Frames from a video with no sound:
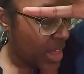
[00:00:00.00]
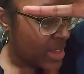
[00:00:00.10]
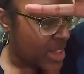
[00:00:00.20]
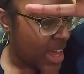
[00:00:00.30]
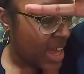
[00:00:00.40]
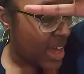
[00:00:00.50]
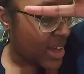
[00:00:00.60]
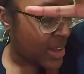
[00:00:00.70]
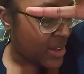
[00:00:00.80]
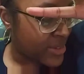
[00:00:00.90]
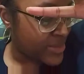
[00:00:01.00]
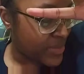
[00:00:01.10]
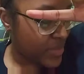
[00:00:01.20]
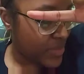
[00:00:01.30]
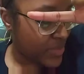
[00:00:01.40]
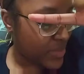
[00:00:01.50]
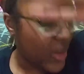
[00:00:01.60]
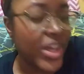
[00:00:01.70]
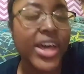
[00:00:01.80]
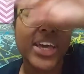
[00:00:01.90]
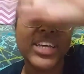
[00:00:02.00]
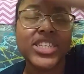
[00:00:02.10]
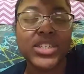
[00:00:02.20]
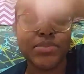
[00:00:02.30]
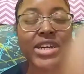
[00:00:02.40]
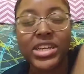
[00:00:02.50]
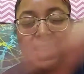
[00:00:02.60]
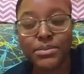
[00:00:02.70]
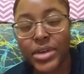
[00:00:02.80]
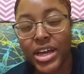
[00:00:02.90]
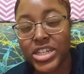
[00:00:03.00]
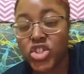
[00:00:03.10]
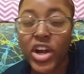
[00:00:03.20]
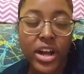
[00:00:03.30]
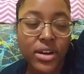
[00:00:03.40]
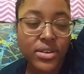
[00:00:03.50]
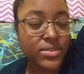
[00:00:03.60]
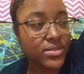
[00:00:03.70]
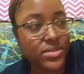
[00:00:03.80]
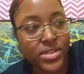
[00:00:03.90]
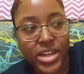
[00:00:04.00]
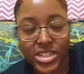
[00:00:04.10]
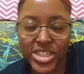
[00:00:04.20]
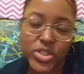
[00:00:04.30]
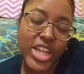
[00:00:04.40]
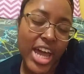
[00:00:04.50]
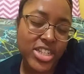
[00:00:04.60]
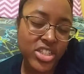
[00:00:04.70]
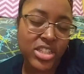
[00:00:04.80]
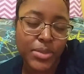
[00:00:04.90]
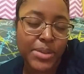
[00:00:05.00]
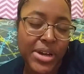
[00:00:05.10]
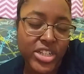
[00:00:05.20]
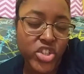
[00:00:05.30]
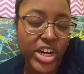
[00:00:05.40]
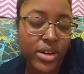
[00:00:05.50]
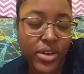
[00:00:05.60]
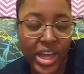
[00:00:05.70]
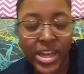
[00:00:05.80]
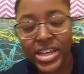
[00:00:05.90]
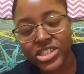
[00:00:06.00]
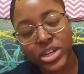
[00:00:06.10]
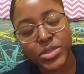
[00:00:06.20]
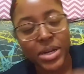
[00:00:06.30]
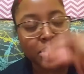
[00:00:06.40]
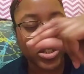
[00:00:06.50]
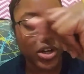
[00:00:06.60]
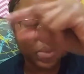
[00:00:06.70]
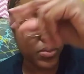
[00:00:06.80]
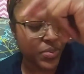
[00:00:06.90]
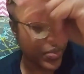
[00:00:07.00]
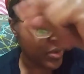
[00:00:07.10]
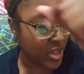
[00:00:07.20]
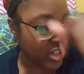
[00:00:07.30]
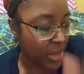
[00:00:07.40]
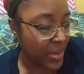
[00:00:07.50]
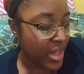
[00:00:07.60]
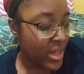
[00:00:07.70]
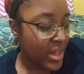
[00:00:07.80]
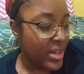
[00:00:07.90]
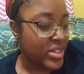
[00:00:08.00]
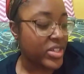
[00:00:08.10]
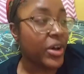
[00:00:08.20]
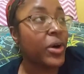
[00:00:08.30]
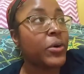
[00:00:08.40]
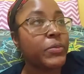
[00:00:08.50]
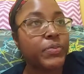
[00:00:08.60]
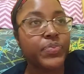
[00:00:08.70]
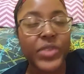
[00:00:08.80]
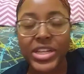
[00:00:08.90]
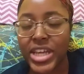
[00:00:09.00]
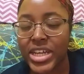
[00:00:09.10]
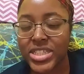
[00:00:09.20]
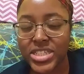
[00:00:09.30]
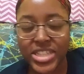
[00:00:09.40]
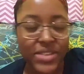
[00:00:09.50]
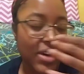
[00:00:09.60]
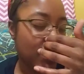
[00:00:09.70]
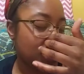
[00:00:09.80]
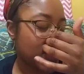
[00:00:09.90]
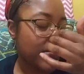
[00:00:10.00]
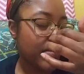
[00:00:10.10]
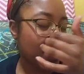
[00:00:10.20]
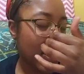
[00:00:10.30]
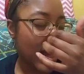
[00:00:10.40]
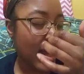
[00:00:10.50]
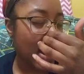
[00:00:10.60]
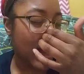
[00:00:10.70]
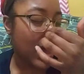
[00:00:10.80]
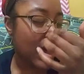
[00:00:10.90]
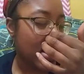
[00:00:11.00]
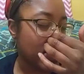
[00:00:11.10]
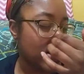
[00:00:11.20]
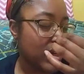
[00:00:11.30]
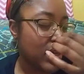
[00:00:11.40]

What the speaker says: they, oh yeah, and get to the money behind the dryer. Got a secret stash. Get the money behind the dryer. Okay, chop, chop. Let's go. Let's go. So they get to the safe house. And